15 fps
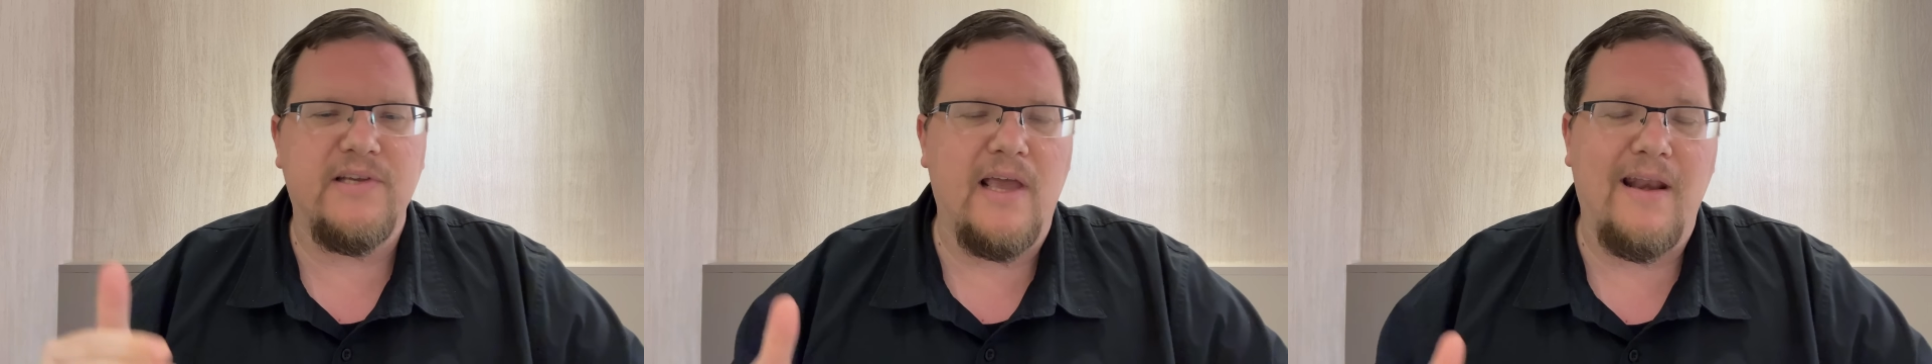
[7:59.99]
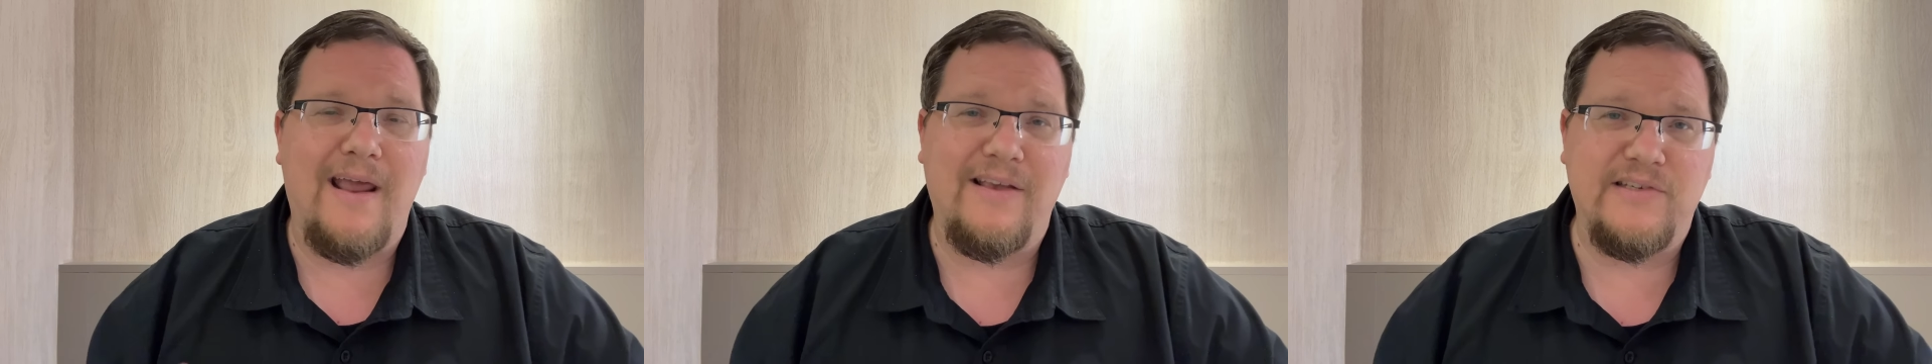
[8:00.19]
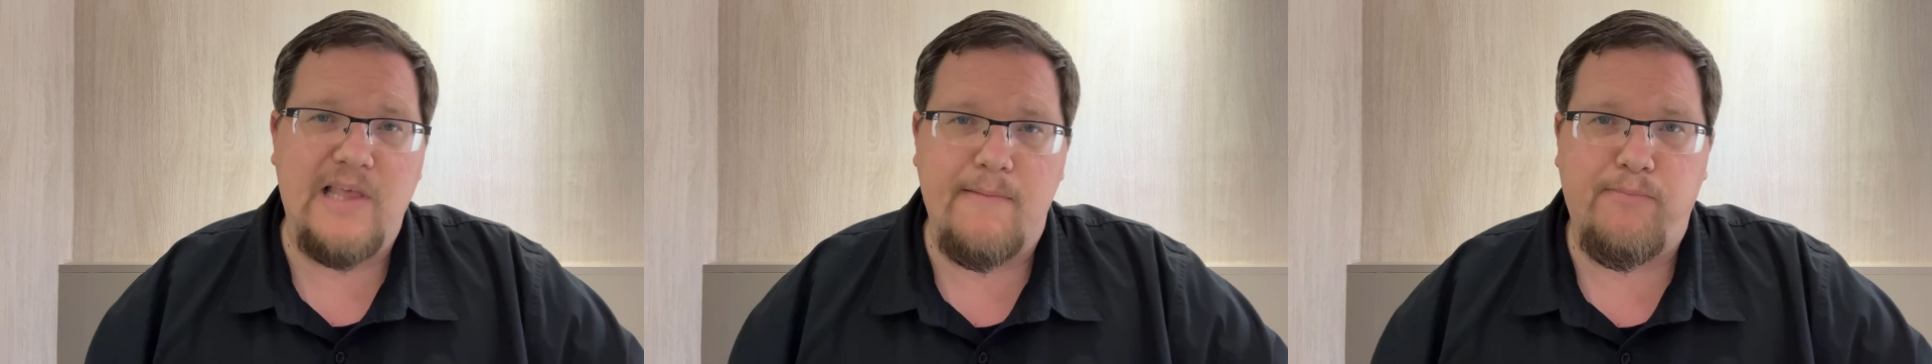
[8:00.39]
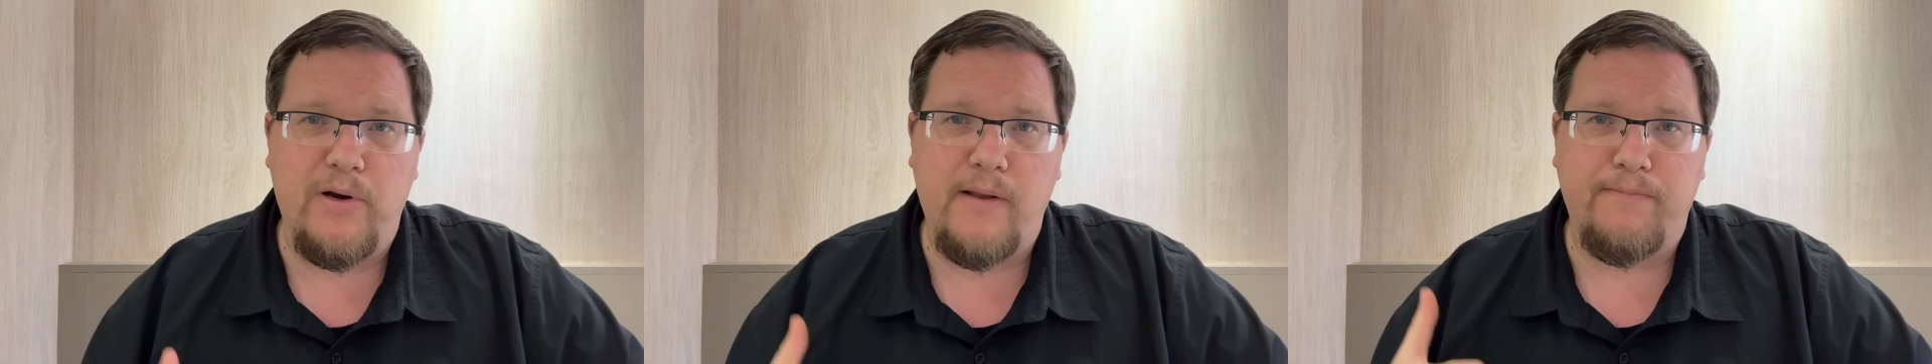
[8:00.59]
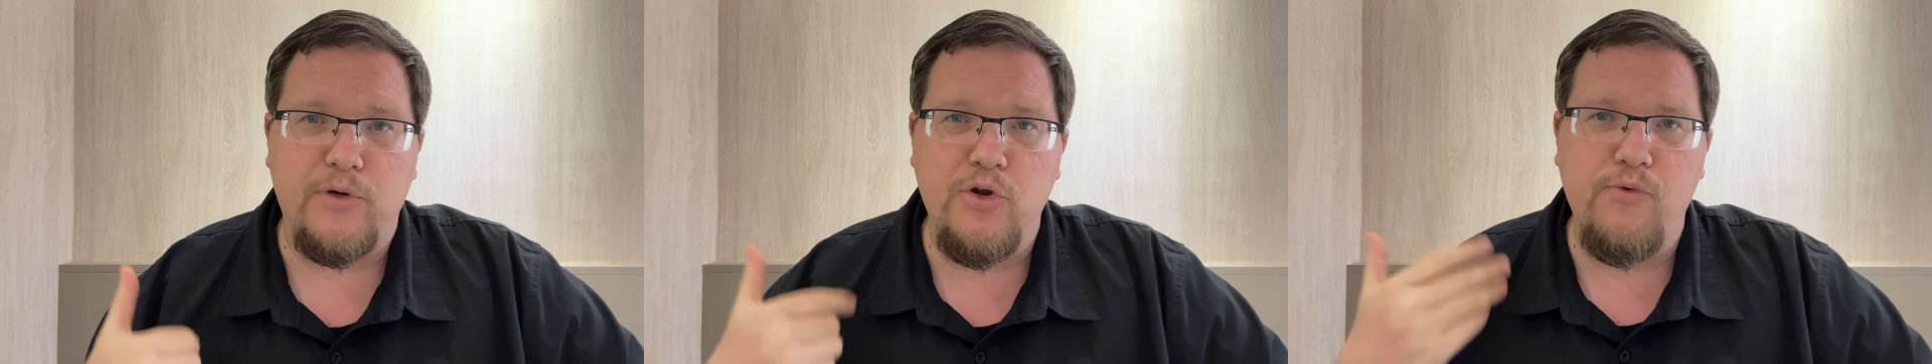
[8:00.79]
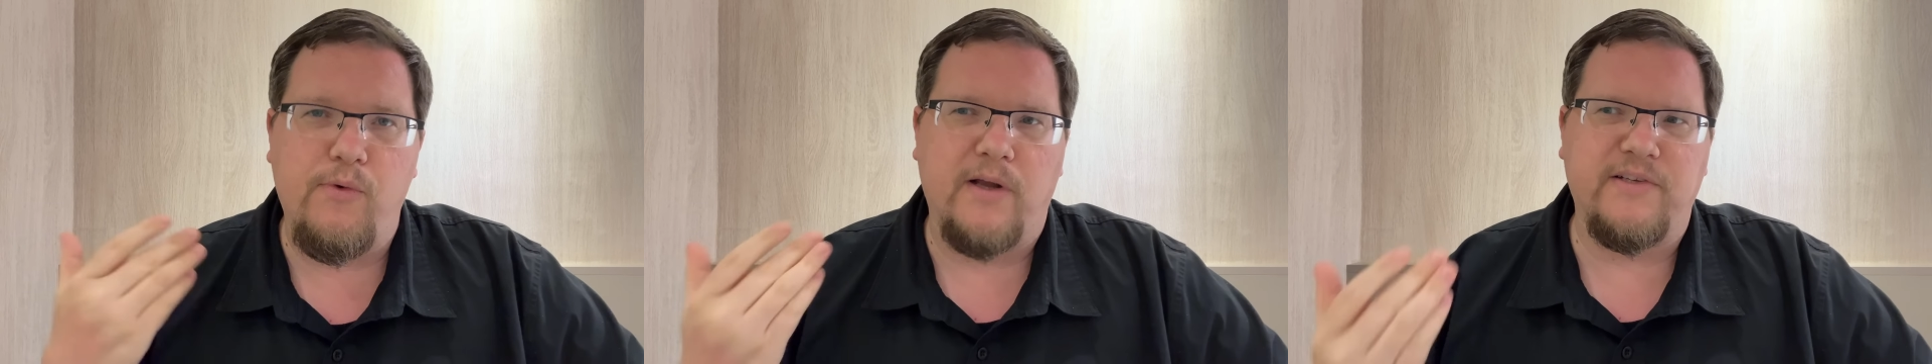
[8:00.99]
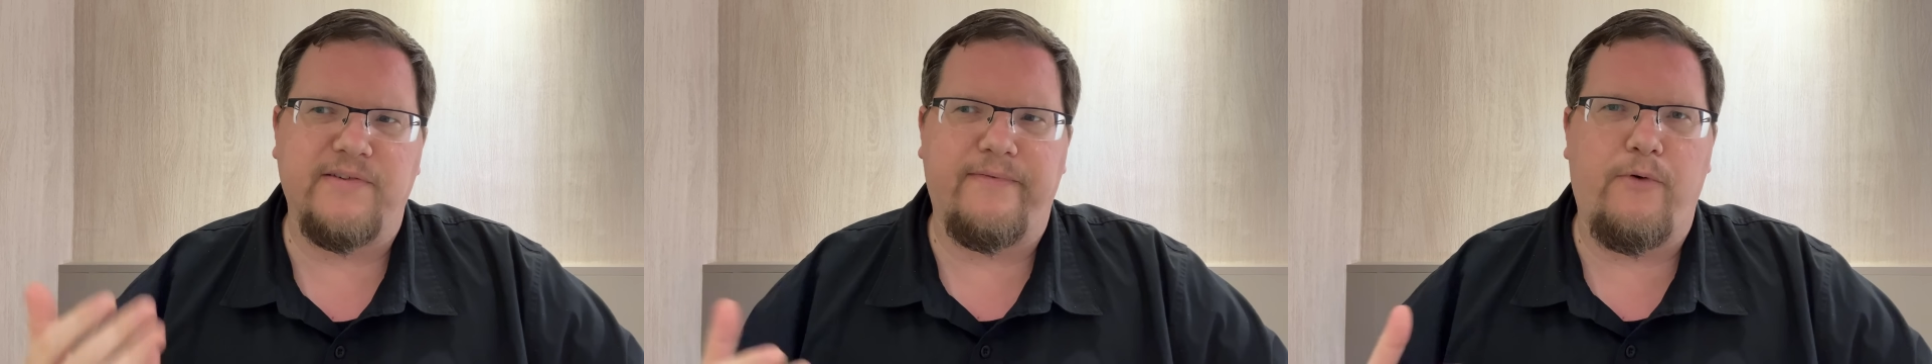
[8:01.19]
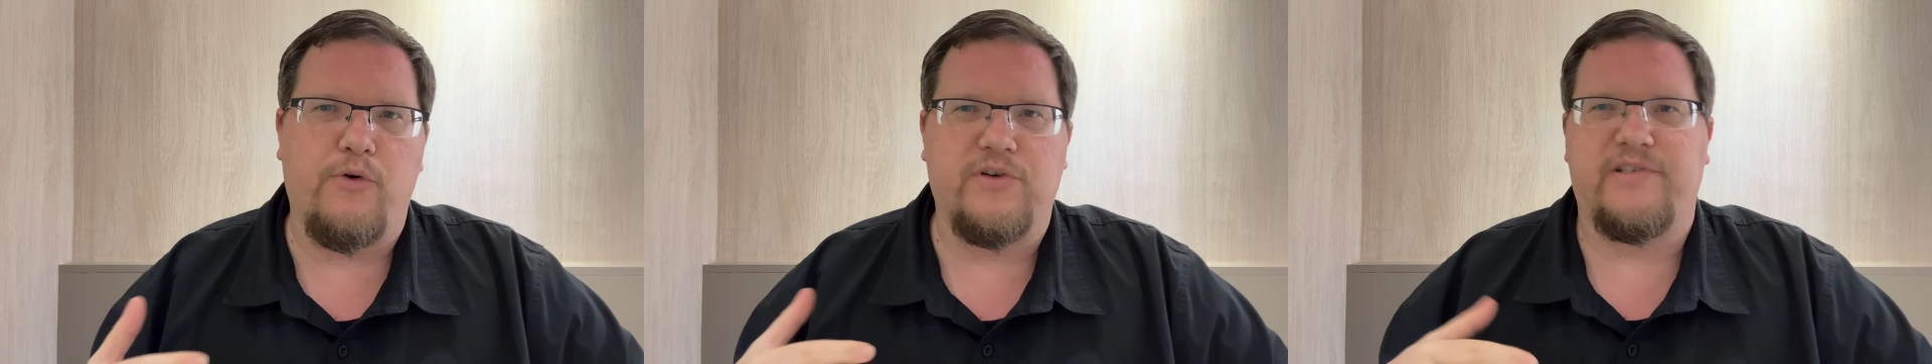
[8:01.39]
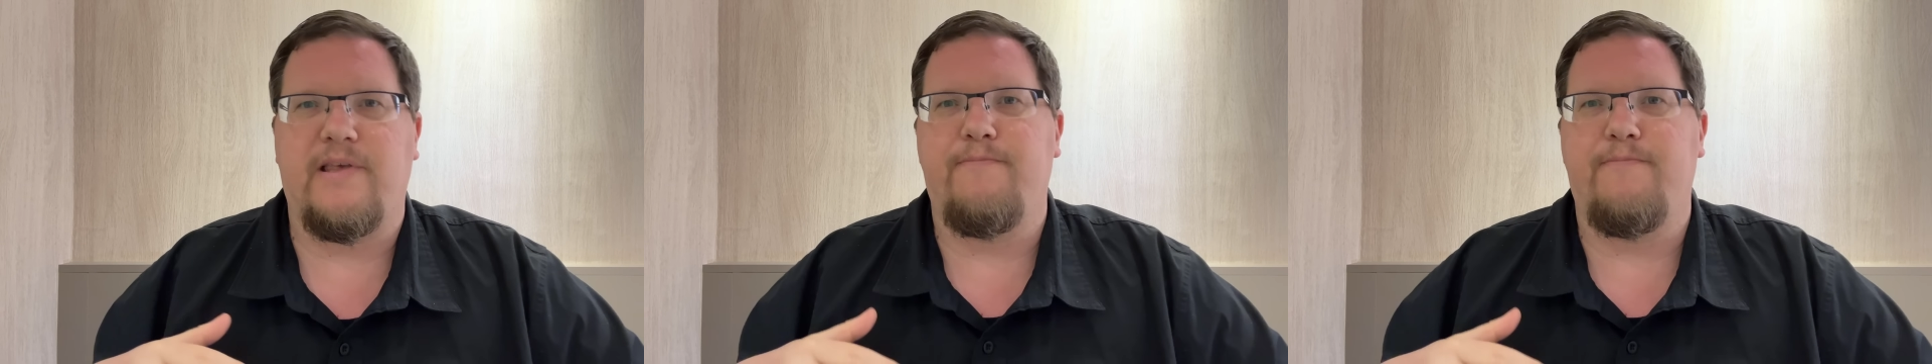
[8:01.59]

And as they put up new ones, of course,